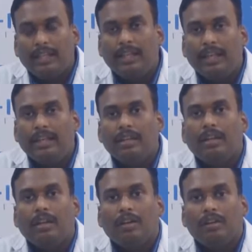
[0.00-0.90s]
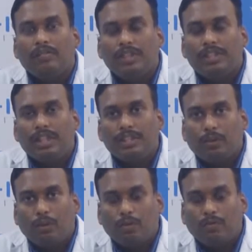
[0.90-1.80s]
diet in which there is
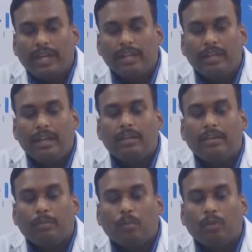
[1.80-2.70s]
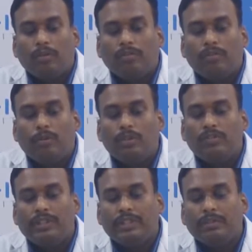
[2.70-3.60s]
low fat and more of
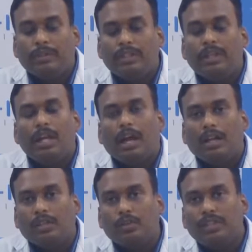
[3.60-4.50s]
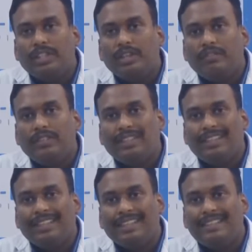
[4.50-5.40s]
fruits, vegetables are associated with the
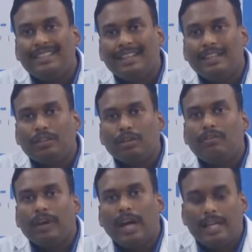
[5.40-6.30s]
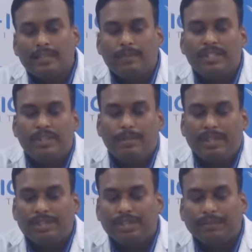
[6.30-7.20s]
decreased risk of Alzheimer's
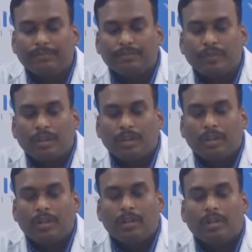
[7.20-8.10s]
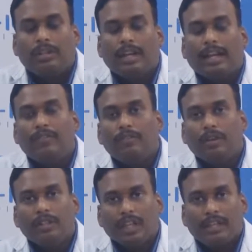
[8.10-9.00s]
dementia. The
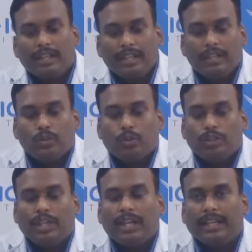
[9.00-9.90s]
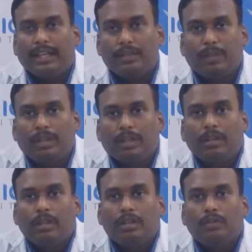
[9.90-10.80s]
lifelong learning and social engagement.
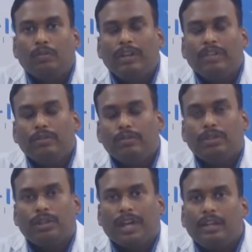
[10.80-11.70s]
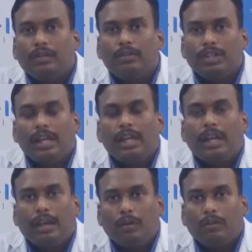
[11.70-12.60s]
So when you try to stay
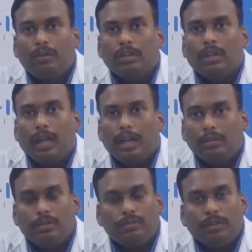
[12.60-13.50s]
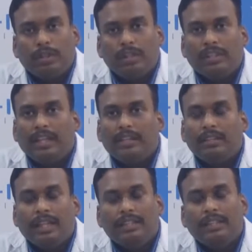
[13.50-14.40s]
alone, aloof, then
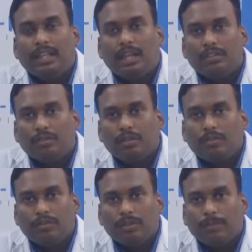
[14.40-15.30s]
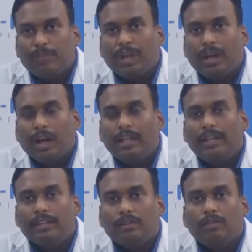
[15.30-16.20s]
there is a chance of high
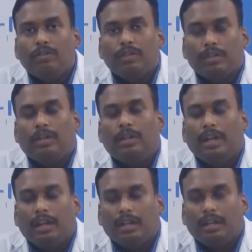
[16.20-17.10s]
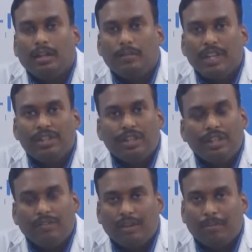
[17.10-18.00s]
risk of dementia
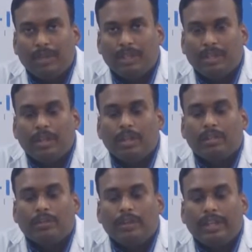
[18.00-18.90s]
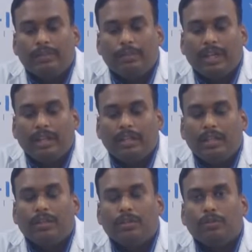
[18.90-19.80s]
development. So it is better
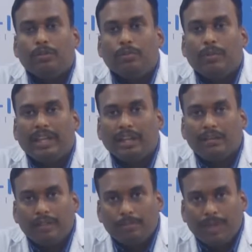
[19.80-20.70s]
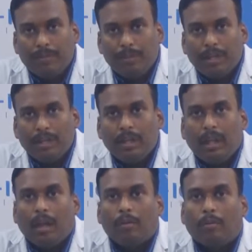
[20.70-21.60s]
that you mingle with people,
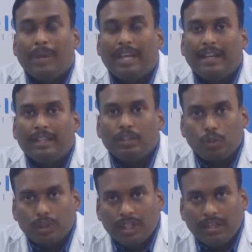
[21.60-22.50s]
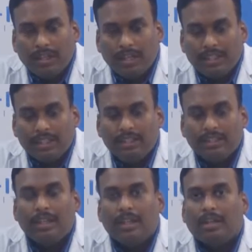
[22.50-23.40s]
maintain social
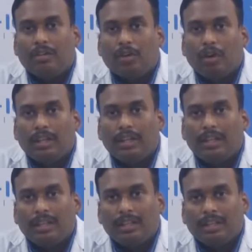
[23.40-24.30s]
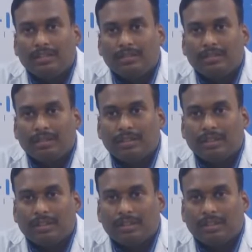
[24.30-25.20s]
relations, not in
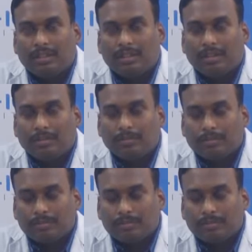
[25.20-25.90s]
a